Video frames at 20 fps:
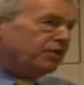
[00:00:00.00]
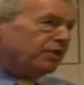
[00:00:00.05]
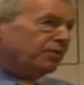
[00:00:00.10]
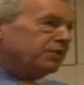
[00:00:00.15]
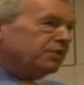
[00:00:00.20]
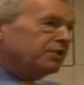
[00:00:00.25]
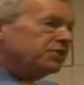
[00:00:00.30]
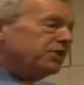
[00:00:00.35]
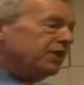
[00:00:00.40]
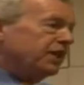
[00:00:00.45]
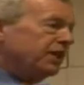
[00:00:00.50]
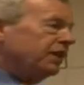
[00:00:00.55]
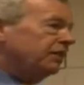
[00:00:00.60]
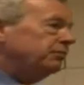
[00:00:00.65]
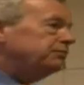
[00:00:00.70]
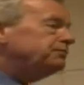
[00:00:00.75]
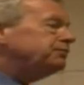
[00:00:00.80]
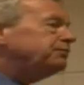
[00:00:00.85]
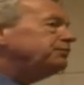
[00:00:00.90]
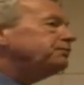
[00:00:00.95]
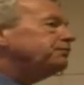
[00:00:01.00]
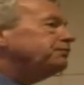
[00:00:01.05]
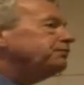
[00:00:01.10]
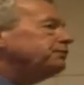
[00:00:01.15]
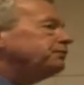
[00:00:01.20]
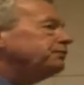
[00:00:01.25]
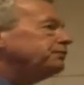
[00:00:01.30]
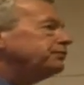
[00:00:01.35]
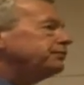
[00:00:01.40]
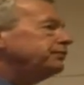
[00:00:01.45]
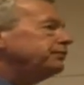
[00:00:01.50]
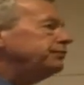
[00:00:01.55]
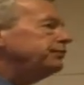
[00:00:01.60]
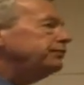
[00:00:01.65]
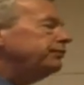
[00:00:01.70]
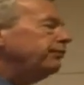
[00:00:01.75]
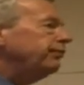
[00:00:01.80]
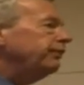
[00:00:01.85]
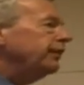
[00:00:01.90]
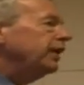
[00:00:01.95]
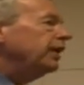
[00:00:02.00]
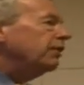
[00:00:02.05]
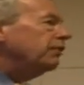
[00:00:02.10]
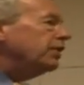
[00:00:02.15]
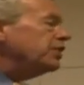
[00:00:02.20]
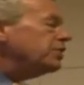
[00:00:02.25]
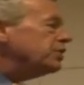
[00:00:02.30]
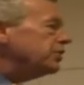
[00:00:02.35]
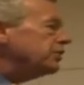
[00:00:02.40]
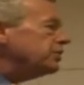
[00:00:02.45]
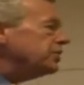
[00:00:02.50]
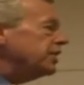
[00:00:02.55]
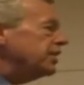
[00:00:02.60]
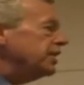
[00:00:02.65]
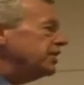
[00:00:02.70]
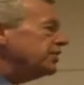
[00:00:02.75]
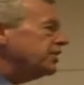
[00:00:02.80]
opera singer, when she was in this